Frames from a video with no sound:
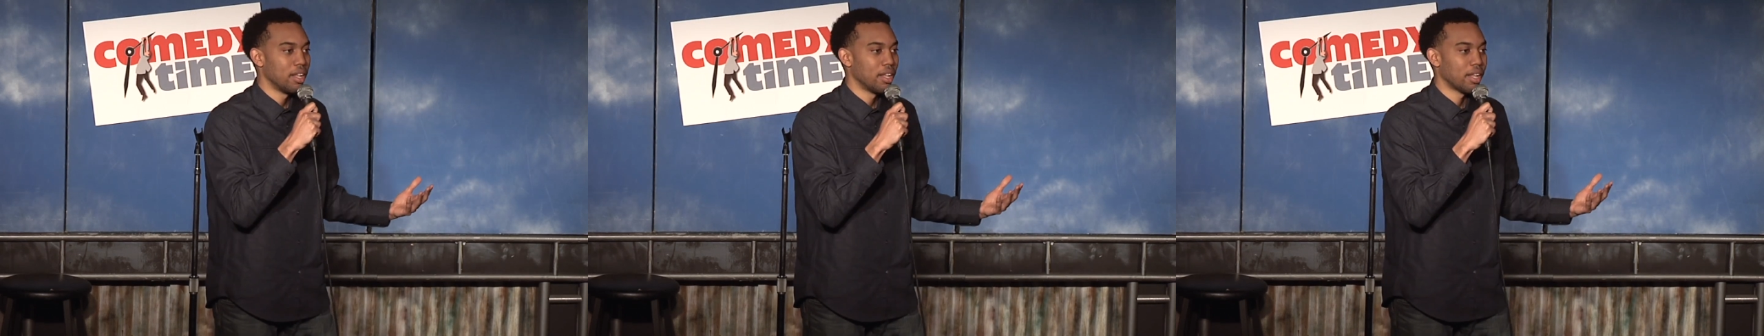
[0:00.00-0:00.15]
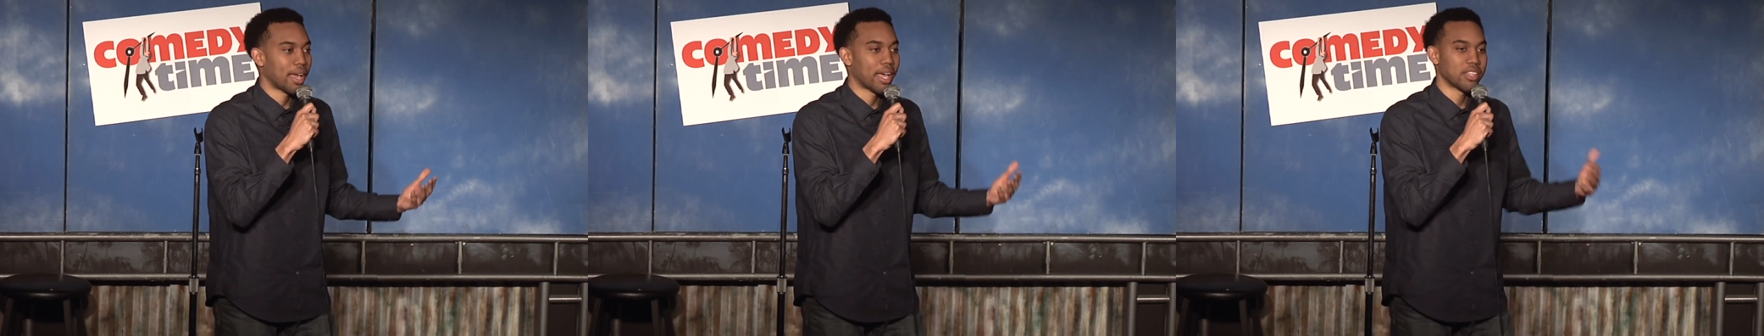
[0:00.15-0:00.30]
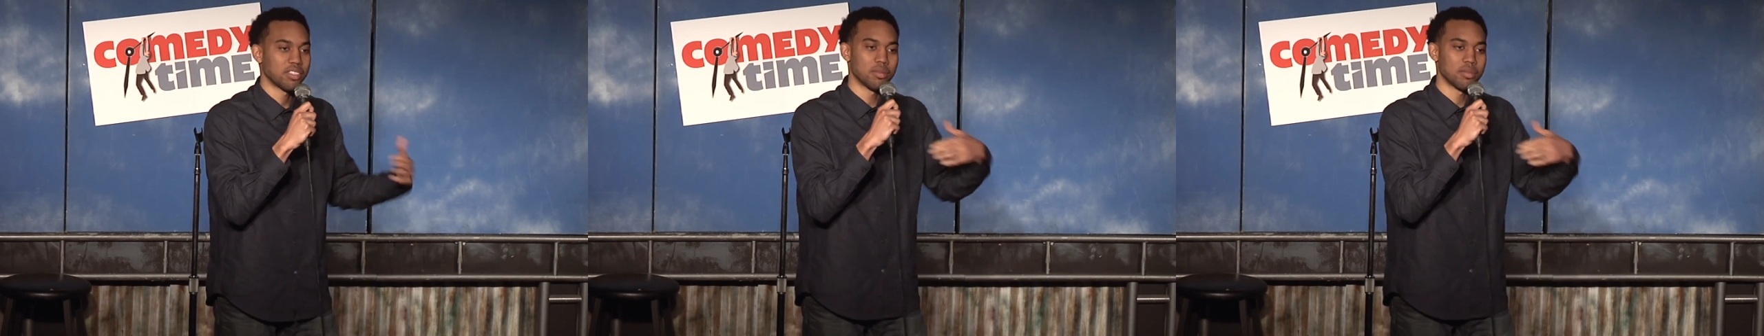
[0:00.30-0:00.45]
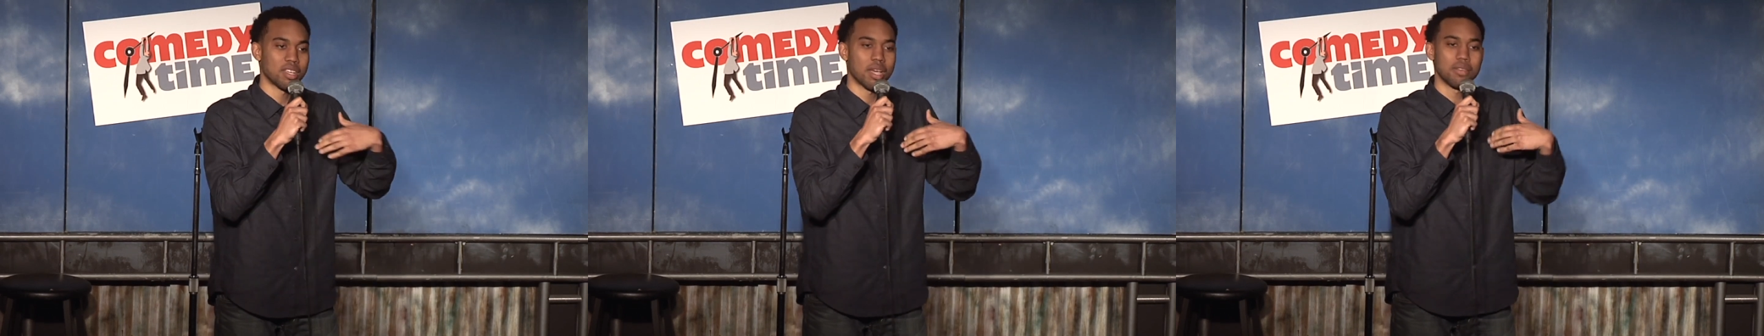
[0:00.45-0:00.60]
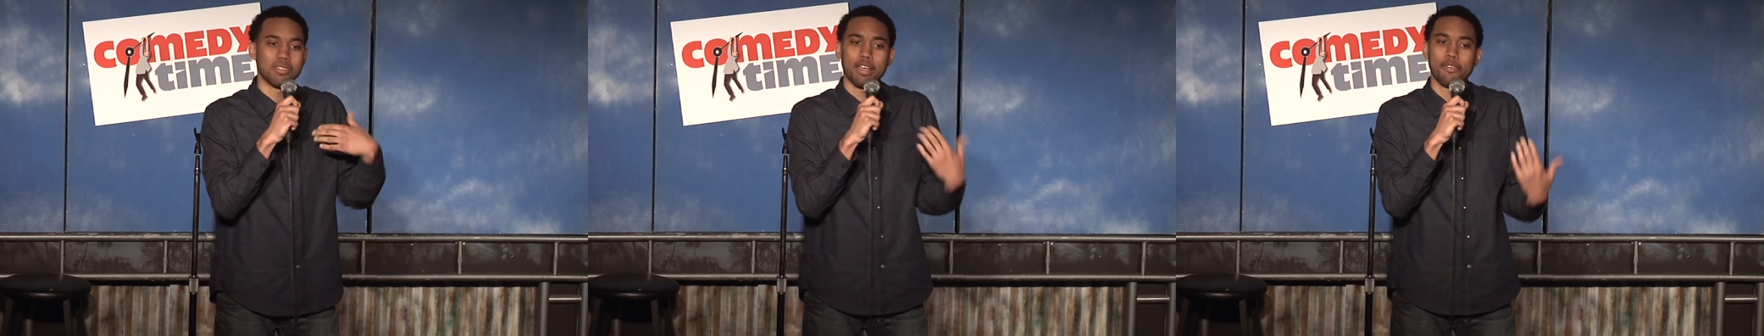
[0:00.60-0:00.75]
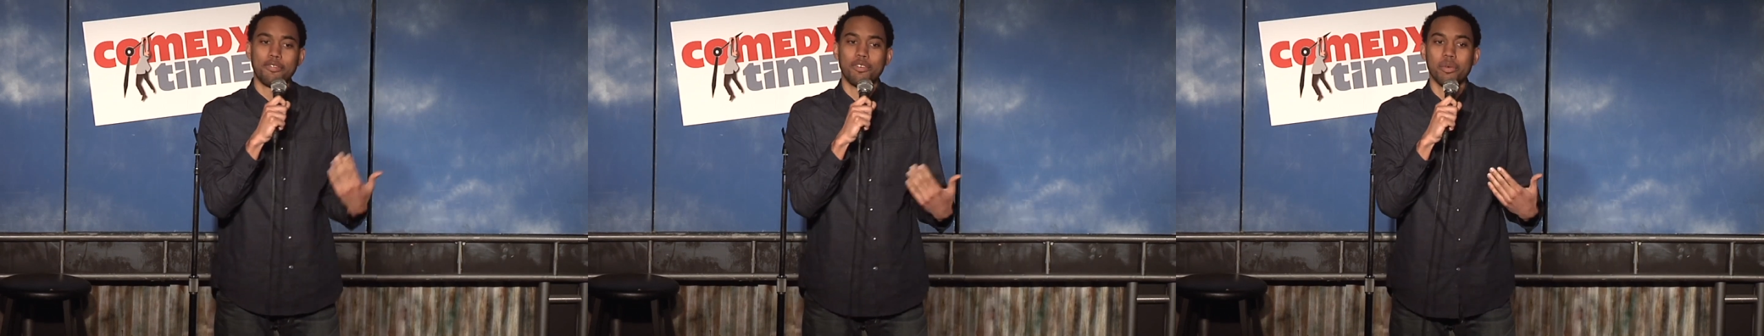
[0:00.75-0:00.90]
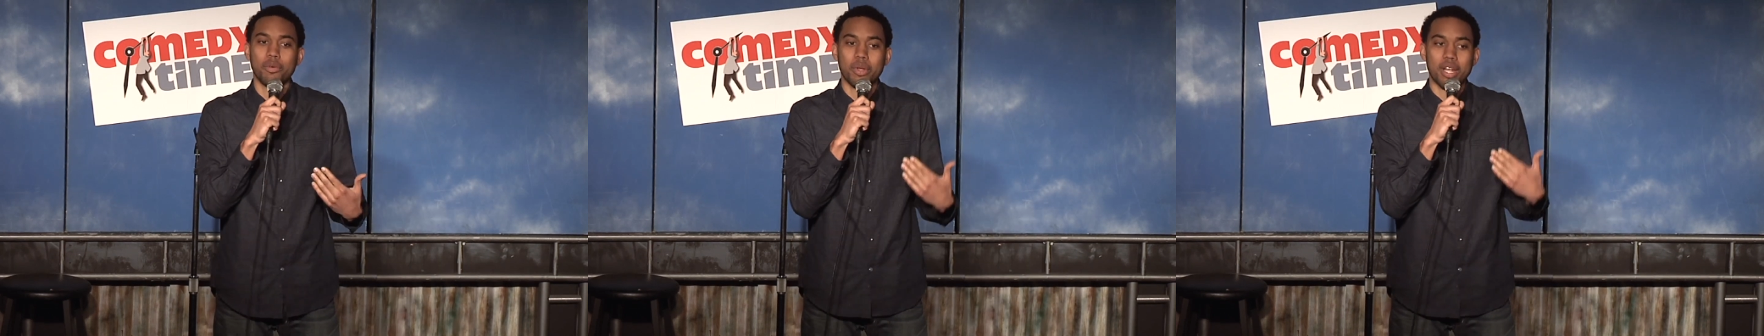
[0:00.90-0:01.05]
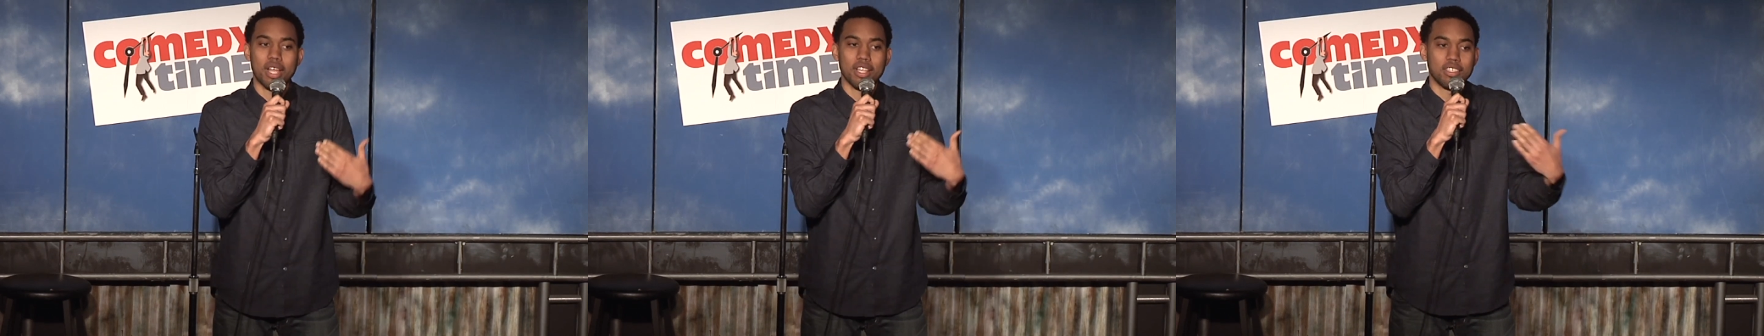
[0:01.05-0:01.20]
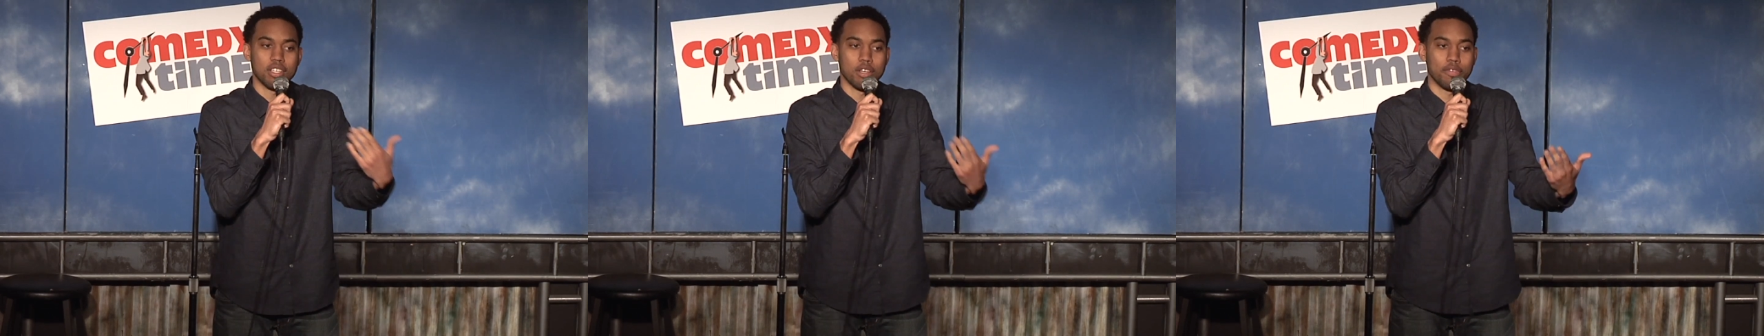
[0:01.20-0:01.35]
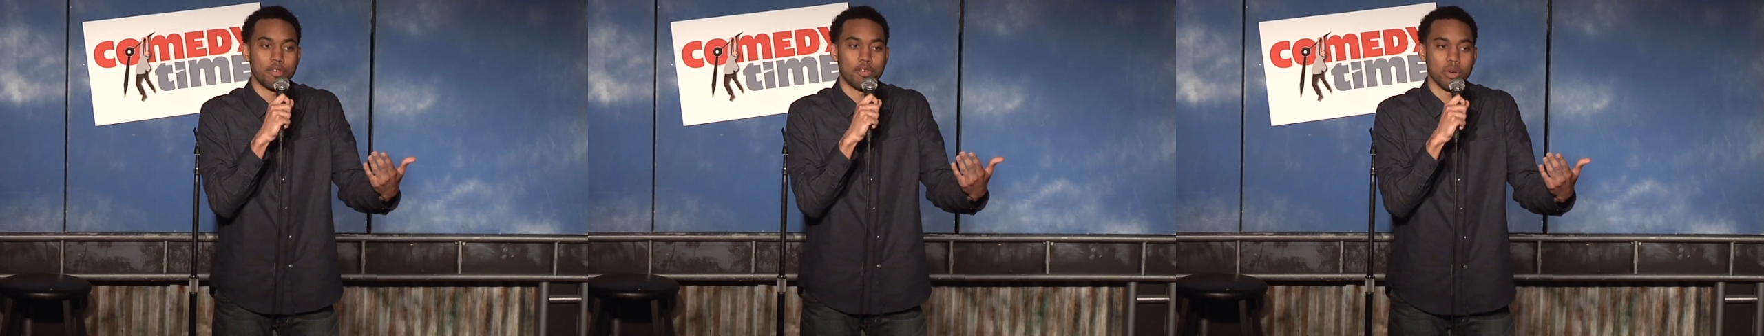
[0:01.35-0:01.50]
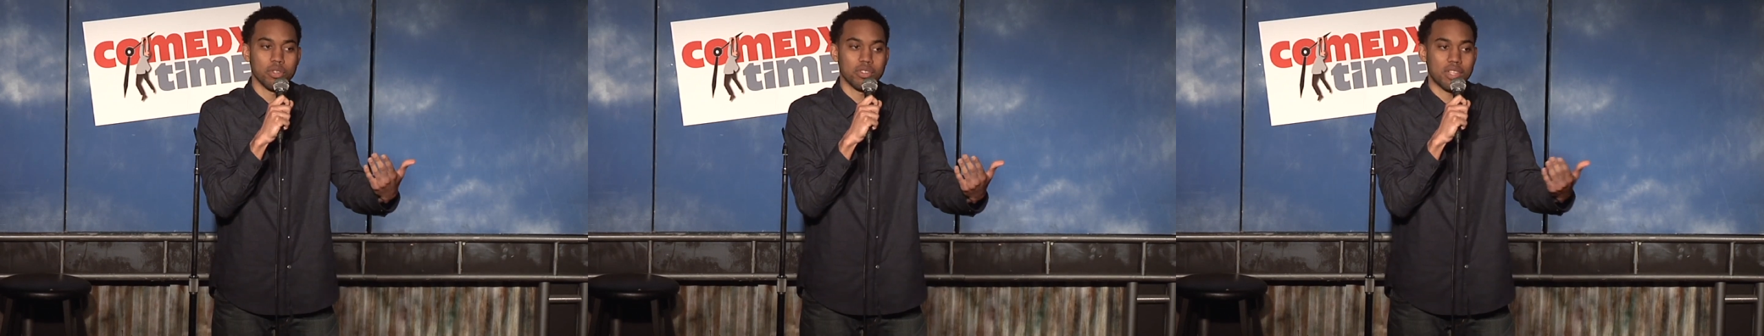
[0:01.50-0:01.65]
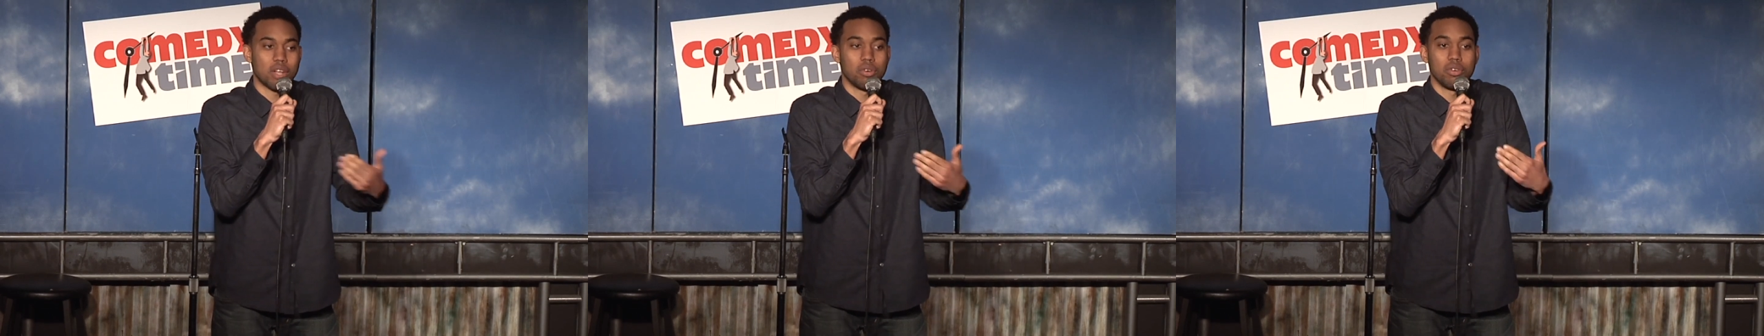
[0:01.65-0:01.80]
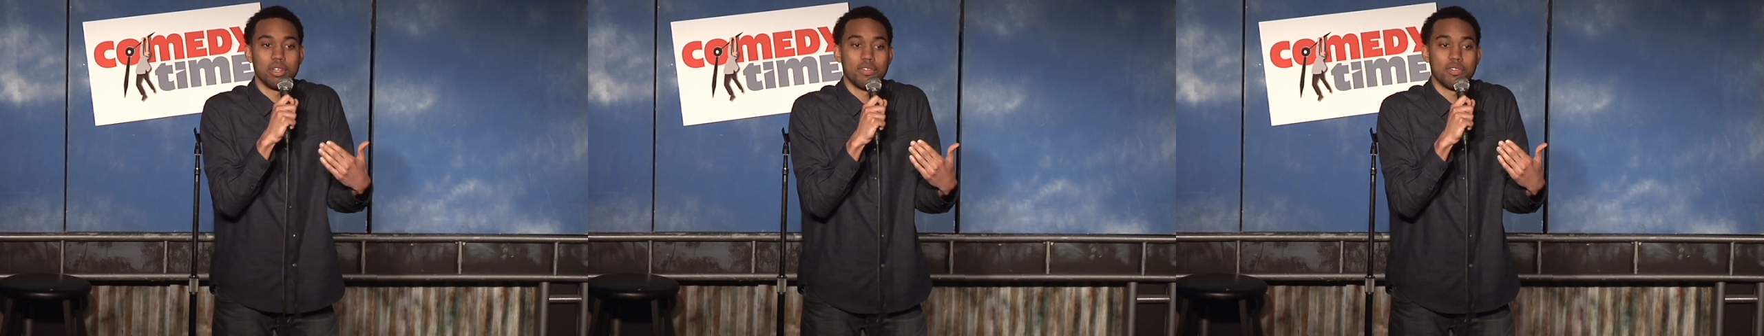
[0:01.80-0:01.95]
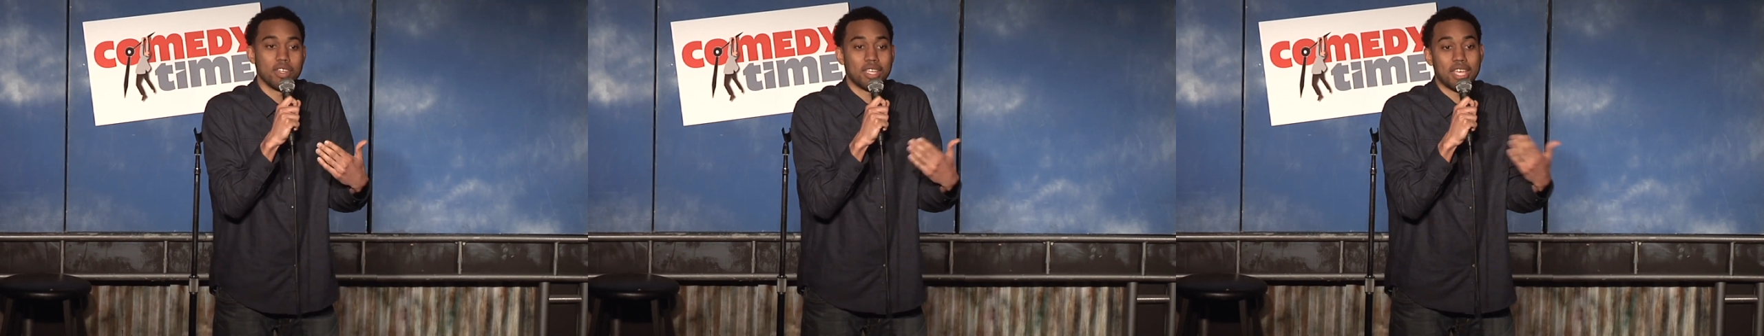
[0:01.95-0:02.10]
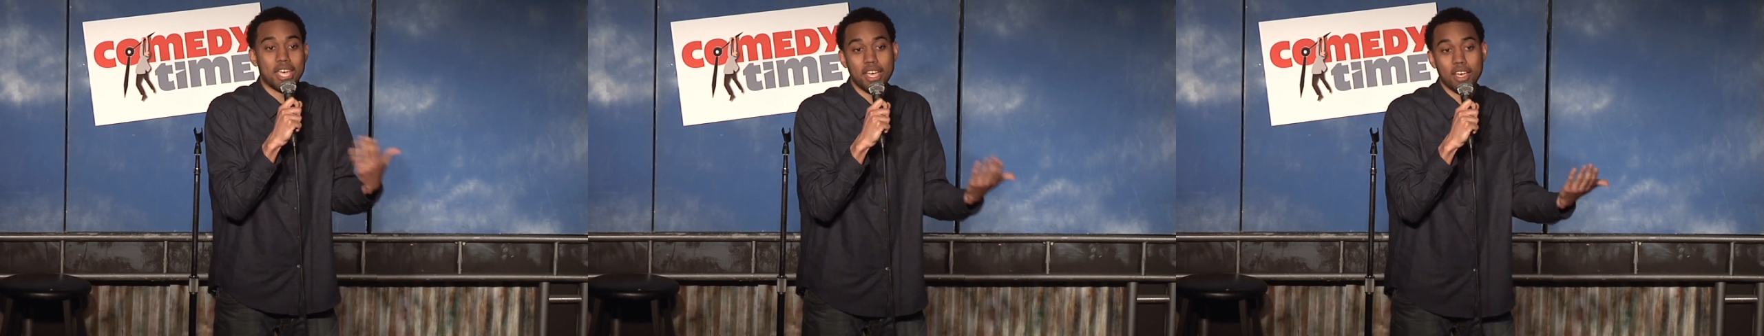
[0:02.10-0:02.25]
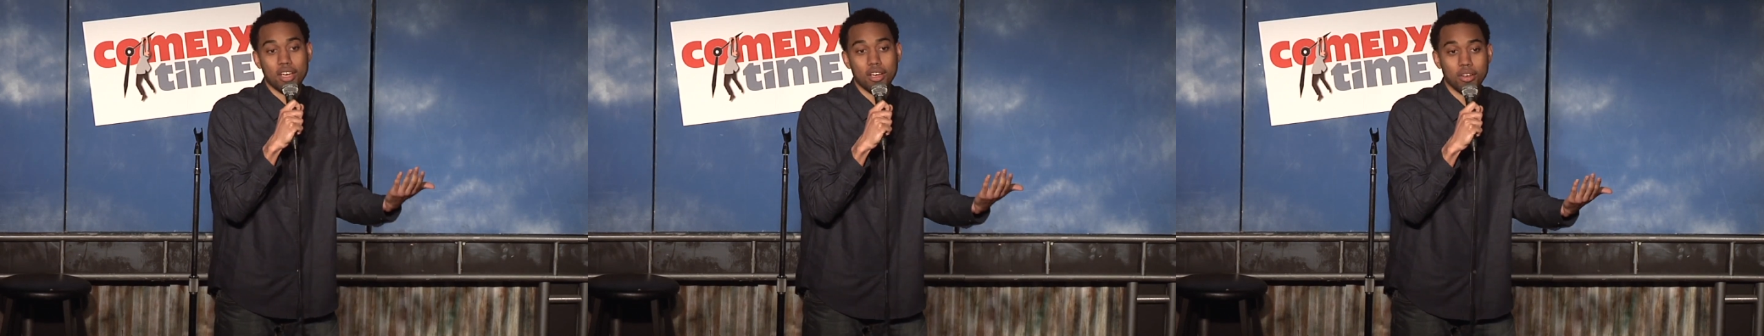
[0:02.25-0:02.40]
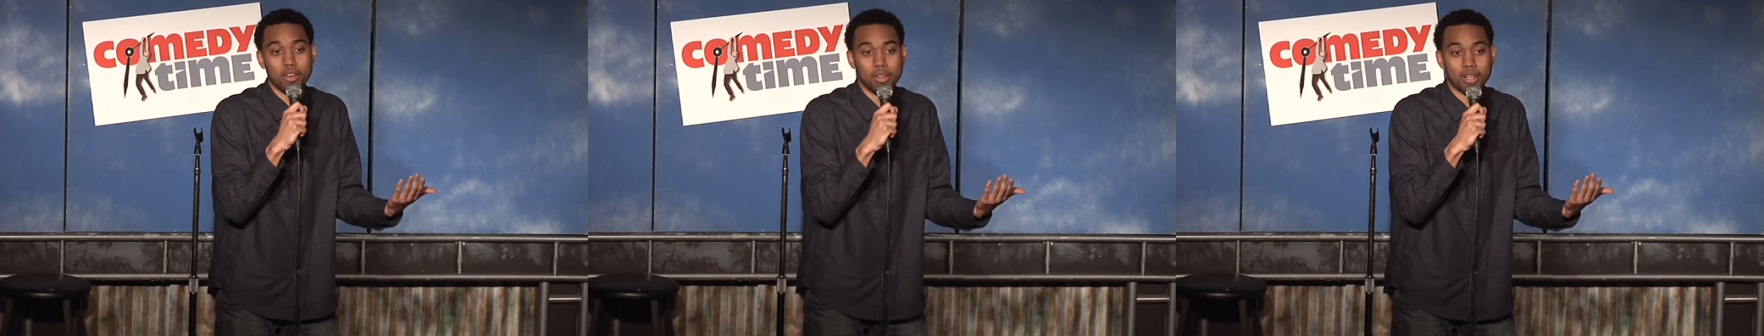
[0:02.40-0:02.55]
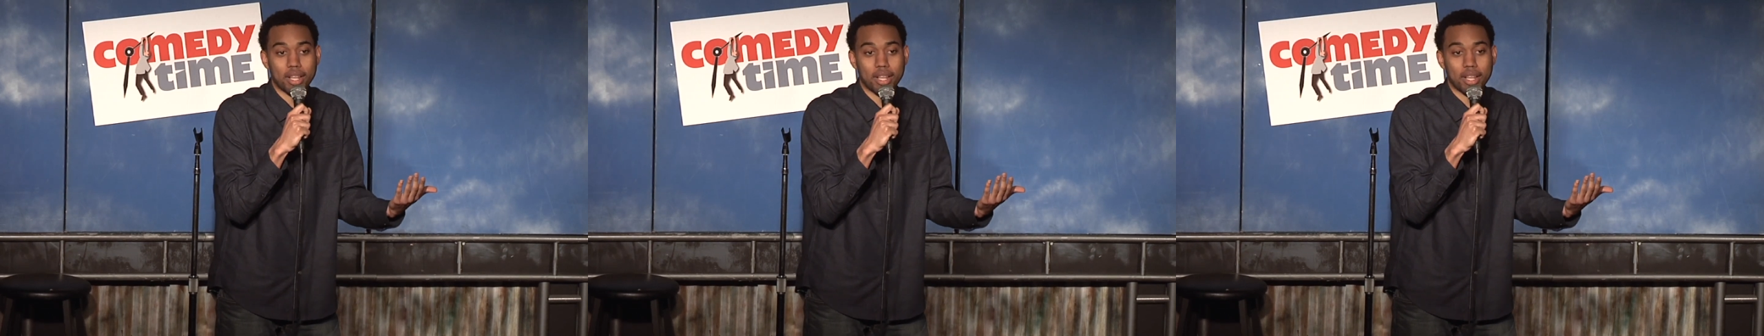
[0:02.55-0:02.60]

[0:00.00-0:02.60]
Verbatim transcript: Like sometimes I feel when I tell folks they don't even care.